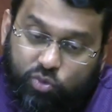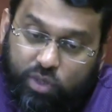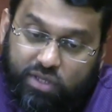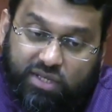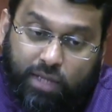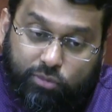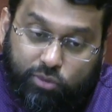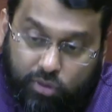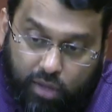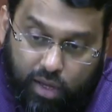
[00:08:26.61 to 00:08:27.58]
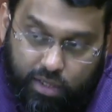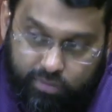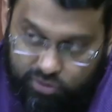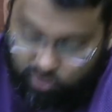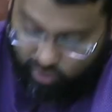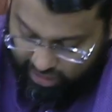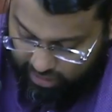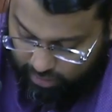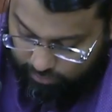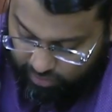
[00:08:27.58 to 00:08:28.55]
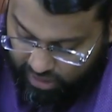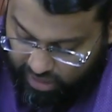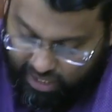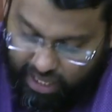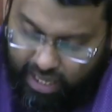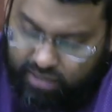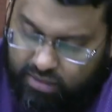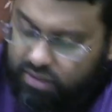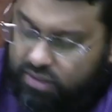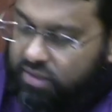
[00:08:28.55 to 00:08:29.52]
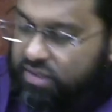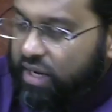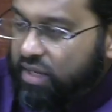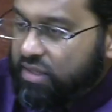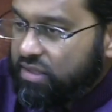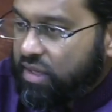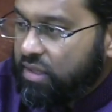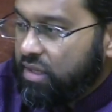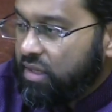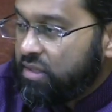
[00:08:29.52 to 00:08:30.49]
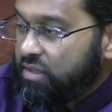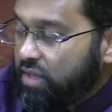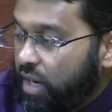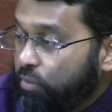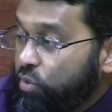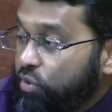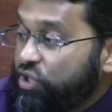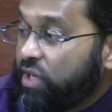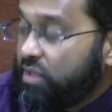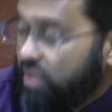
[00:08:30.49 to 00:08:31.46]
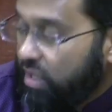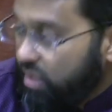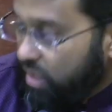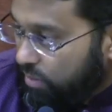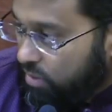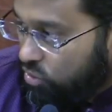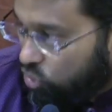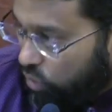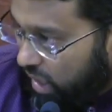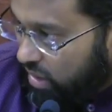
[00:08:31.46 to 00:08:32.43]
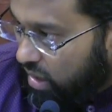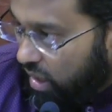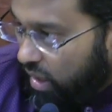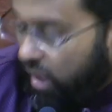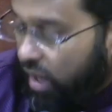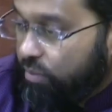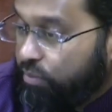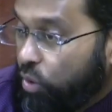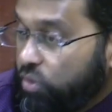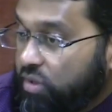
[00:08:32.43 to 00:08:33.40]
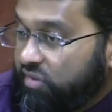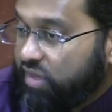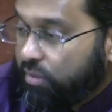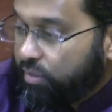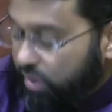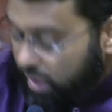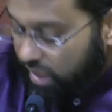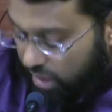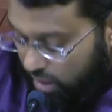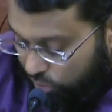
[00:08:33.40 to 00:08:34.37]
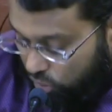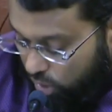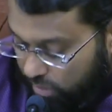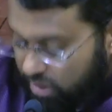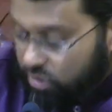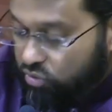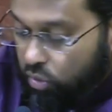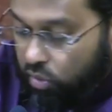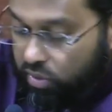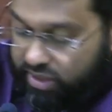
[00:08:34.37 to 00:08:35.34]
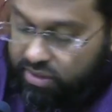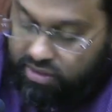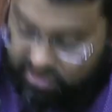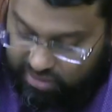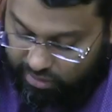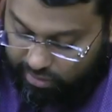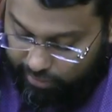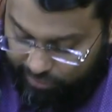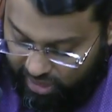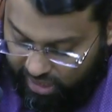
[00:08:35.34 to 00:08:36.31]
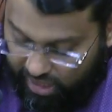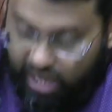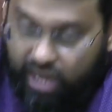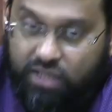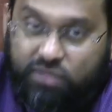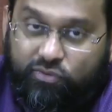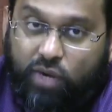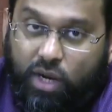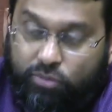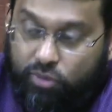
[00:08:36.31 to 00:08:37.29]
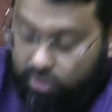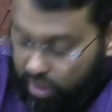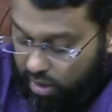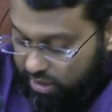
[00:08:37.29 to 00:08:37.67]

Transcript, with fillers: one is Abdullah ibn Suhail, and the second son is Abu Jandal ibn Suhail. And both of them play a prominent role in the seerah. As for Abdullah